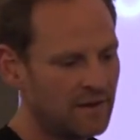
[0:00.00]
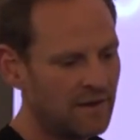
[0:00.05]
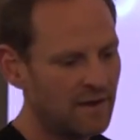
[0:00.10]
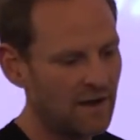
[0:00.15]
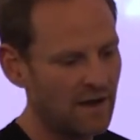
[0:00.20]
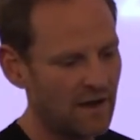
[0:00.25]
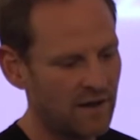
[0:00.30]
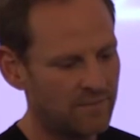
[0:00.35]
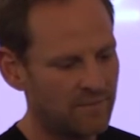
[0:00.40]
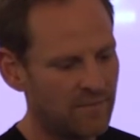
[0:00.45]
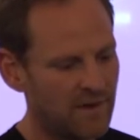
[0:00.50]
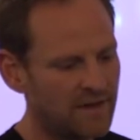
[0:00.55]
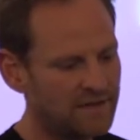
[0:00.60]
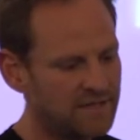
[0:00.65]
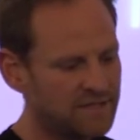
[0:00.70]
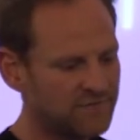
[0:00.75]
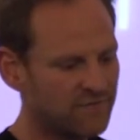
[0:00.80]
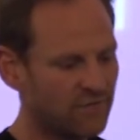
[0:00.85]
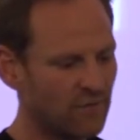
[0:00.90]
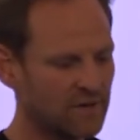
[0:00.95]
And
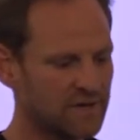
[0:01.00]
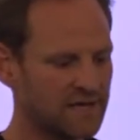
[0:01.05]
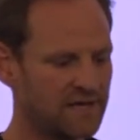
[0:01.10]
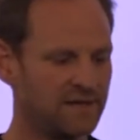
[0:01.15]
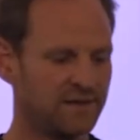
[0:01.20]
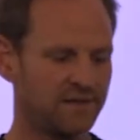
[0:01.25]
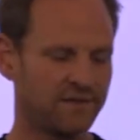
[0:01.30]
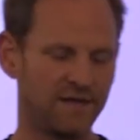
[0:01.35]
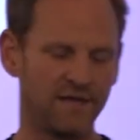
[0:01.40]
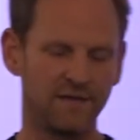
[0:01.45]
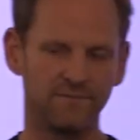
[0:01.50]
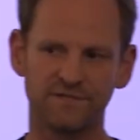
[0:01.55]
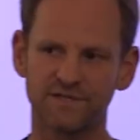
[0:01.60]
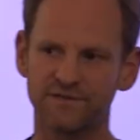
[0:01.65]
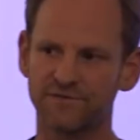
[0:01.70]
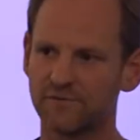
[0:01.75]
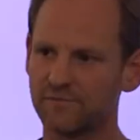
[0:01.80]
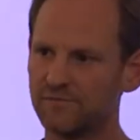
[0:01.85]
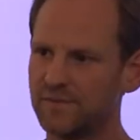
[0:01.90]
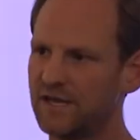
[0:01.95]
these 4 key themes
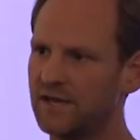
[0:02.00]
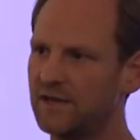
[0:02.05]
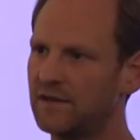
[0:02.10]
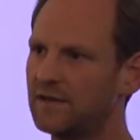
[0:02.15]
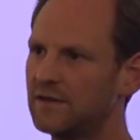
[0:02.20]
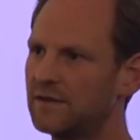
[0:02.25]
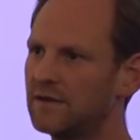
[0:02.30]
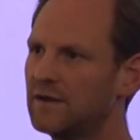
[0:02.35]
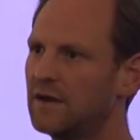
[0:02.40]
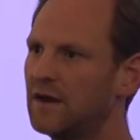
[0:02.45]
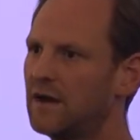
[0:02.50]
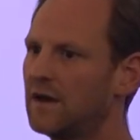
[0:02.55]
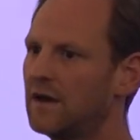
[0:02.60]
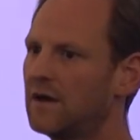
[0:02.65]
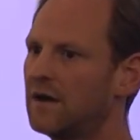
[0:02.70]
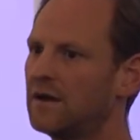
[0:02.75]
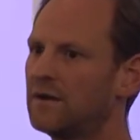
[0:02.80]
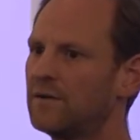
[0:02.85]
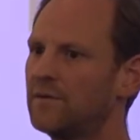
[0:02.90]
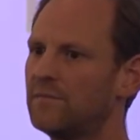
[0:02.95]
for me
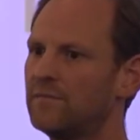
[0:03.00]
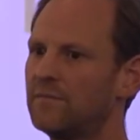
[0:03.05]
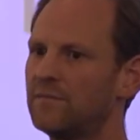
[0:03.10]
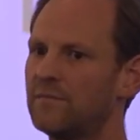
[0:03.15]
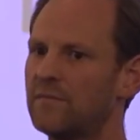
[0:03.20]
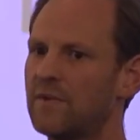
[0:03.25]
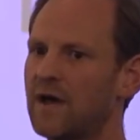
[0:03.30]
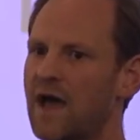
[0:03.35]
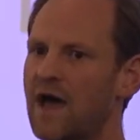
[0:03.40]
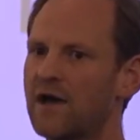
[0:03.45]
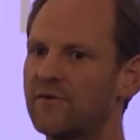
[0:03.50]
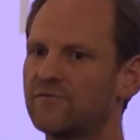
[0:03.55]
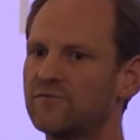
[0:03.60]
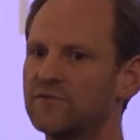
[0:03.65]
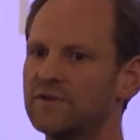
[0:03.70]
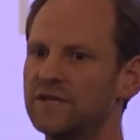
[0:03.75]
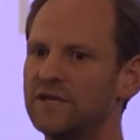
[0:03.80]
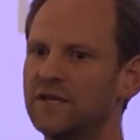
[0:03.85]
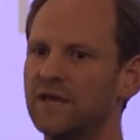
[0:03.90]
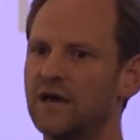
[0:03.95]
have
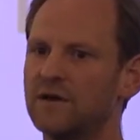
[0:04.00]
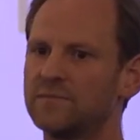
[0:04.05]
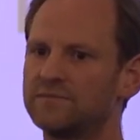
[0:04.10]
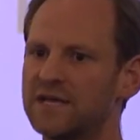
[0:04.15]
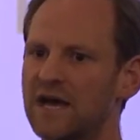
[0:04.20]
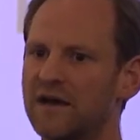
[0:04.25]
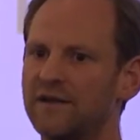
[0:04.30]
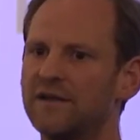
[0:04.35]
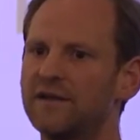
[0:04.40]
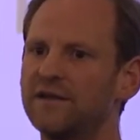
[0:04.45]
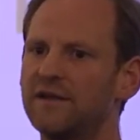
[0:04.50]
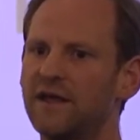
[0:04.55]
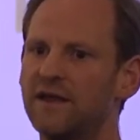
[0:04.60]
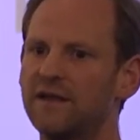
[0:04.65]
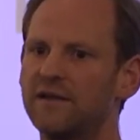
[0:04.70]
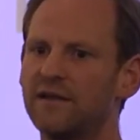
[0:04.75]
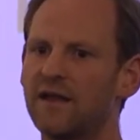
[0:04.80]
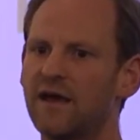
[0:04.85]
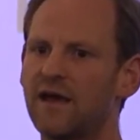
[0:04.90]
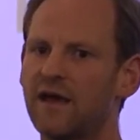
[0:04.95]
really helped out.
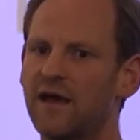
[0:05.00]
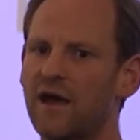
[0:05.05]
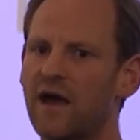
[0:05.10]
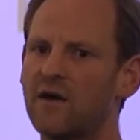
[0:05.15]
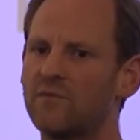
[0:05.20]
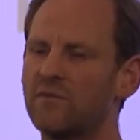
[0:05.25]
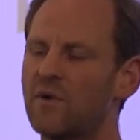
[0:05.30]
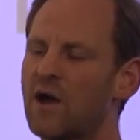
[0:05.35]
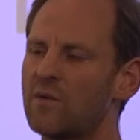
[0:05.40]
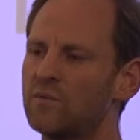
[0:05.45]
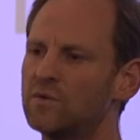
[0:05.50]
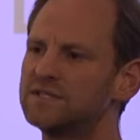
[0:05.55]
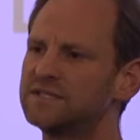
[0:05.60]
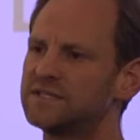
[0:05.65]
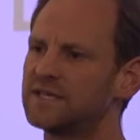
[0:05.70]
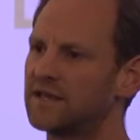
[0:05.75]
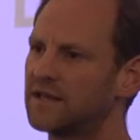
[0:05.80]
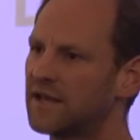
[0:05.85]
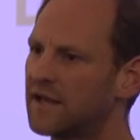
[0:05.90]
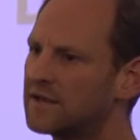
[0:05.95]
And I would
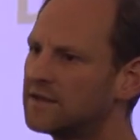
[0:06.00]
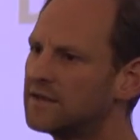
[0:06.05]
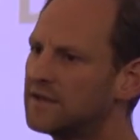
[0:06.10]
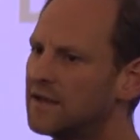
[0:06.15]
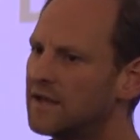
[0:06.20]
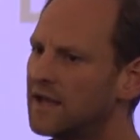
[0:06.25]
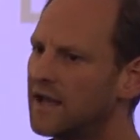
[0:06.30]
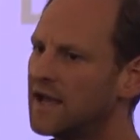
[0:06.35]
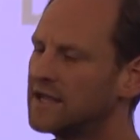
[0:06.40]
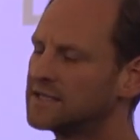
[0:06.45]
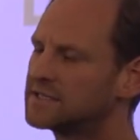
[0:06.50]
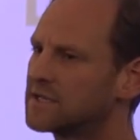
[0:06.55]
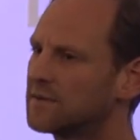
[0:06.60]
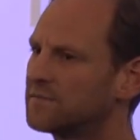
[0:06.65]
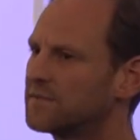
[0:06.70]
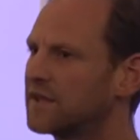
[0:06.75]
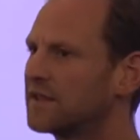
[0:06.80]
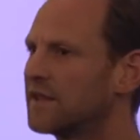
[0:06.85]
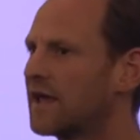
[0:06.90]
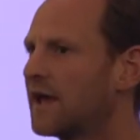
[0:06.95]
say that it's
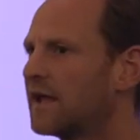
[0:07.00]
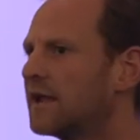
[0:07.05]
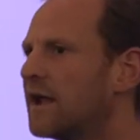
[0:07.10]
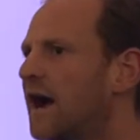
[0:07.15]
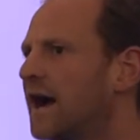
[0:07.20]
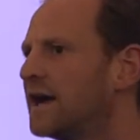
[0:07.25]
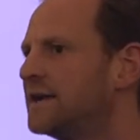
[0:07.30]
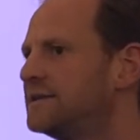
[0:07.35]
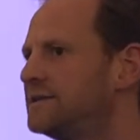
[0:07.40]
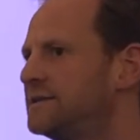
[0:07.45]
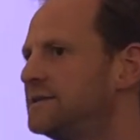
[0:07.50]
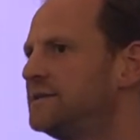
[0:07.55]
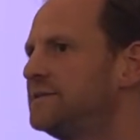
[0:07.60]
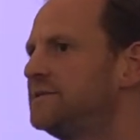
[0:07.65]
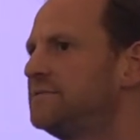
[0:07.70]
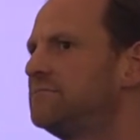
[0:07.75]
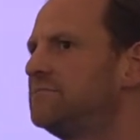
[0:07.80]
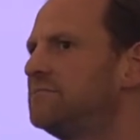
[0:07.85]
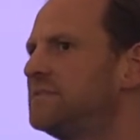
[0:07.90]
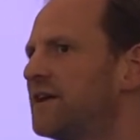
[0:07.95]
something that I
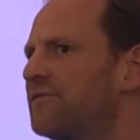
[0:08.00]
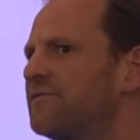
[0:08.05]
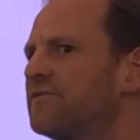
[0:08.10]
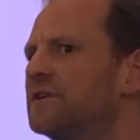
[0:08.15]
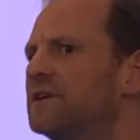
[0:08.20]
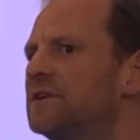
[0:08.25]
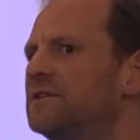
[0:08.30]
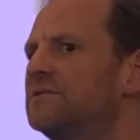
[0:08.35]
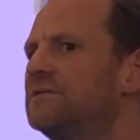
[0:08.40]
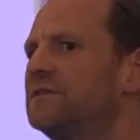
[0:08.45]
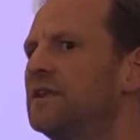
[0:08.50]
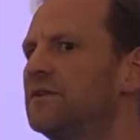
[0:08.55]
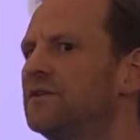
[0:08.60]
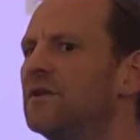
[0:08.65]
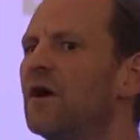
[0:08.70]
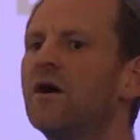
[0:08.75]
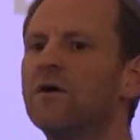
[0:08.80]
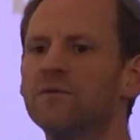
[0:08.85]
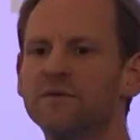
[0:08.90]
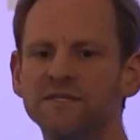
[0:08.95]
definitely
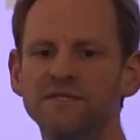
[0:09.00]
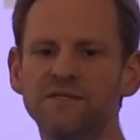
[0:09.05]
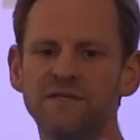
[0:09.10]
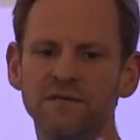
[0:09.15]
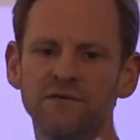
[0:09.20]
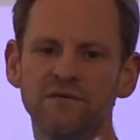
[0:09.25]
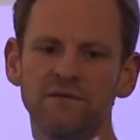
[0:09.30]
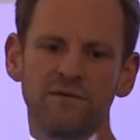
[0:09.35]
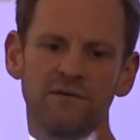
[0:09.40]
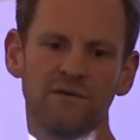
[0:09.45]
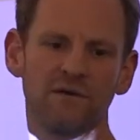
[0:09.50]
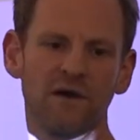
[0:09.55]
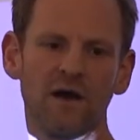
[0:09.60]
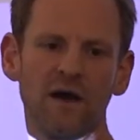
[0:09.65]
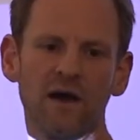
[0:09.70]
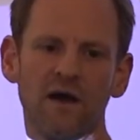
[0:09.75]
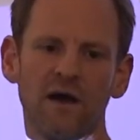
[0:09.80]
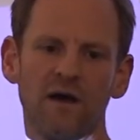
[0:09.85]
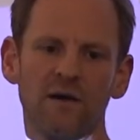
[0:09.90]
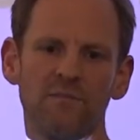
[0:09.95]
didn't always do,
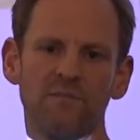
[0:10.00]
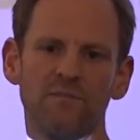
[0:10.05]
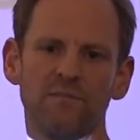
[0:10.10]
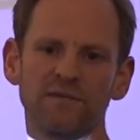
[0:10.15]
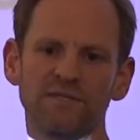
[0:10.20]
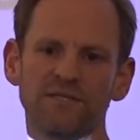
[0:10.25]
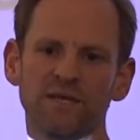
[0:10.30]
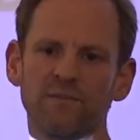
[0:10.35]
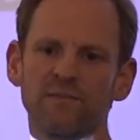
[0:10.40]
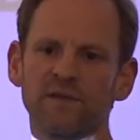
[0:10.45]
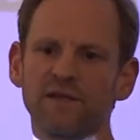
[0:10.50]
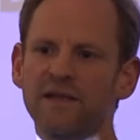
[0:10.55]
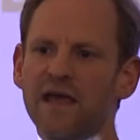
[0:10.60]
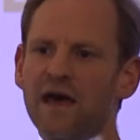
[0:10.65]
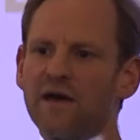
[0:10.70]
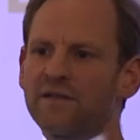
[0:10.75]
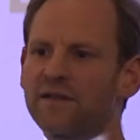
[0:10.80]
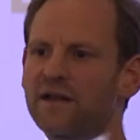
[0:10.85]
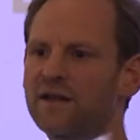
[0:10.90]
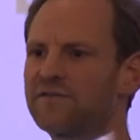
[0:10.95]
but something
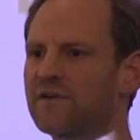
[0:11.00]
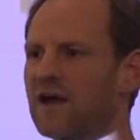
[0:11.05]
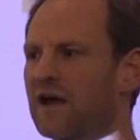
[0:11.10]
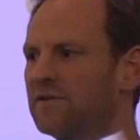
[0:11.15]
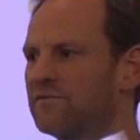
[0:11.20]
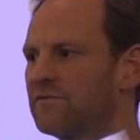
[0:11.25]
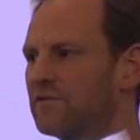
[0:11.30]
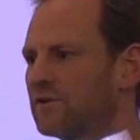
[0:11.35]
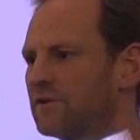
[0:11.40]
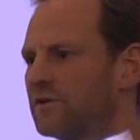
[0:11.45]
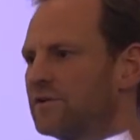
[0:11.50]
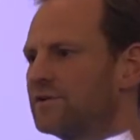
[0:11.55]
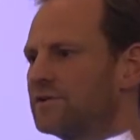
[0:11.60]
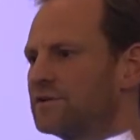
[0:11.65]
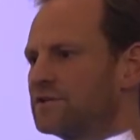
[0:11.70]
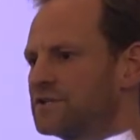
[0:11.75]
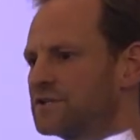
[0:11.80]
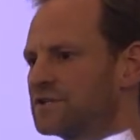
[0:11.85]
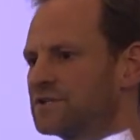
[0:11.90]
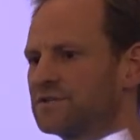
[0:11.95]
now that I've kind of learned
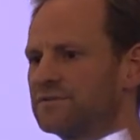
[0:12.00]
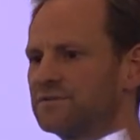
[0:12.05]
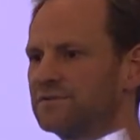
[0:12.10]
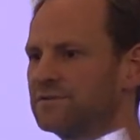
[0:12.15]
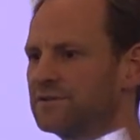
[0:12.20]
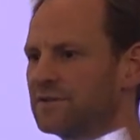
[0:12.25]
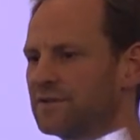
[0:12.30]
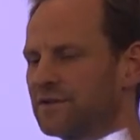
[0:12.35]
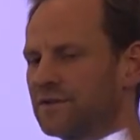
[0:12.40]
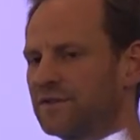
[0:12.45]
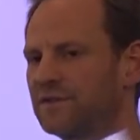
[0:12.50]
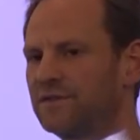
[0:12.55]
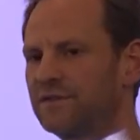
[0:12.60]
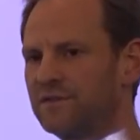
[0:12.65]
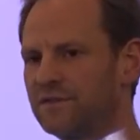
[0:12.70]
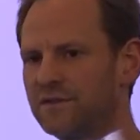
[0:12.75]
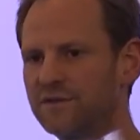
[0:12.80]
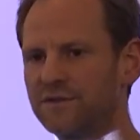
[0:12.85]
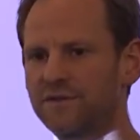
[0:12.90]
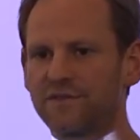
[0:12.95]
just through
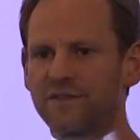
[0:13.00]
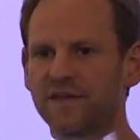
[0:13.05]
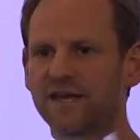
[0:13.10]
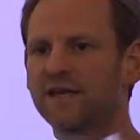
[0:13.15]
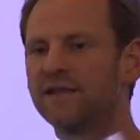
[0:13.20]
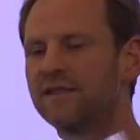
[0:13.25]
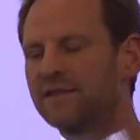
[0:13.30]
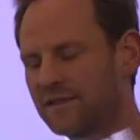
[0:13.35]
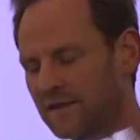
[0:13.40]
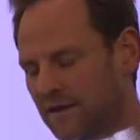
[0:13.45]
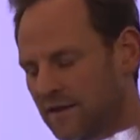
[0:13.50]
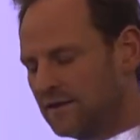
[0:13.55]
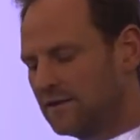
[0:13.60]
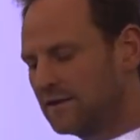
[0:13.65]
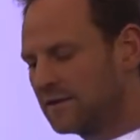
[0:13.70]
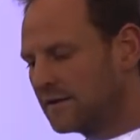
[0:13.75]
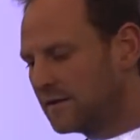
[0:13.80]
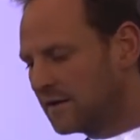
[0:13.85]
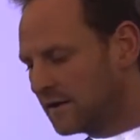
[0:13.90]
the thick and thin